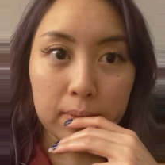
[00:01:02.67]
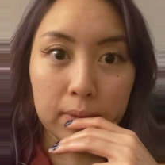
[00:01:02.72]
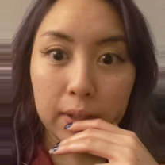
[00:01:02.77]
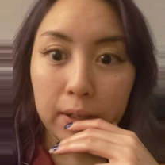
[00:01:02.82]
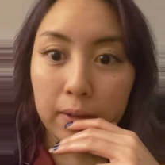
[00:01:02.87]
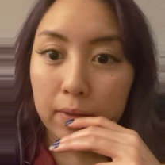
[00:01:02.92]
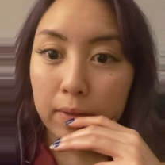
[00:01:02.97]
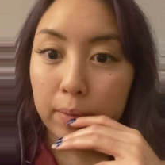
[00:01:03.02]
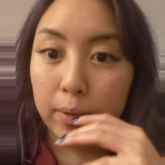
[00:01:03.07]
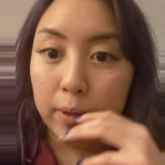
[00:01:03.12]

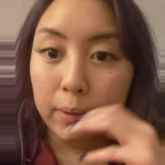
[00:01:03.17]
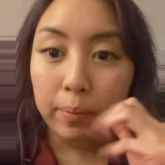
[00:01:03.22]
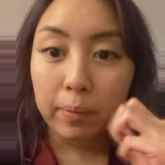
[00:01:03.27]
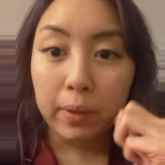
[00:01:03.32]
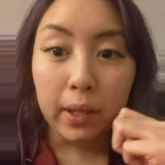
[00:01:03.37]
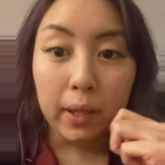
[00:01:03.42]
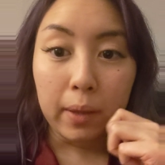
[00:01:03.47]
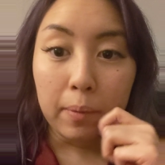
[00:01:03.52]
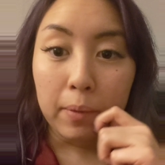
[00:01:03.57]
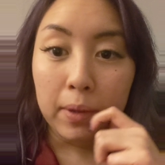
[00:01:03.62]
government
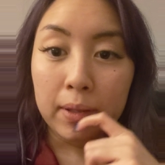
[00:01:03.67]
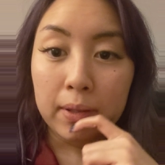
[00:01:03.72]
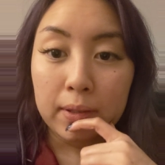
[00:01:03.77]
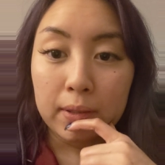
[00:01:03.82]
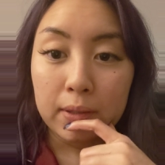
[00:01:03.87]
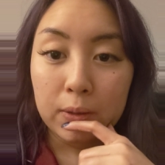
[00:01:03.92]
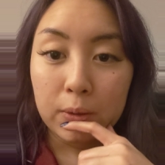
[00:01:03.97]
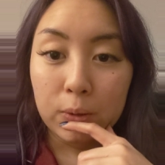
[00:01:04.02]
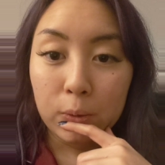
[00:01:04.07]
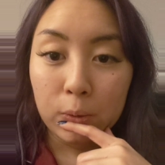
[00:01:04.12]
payments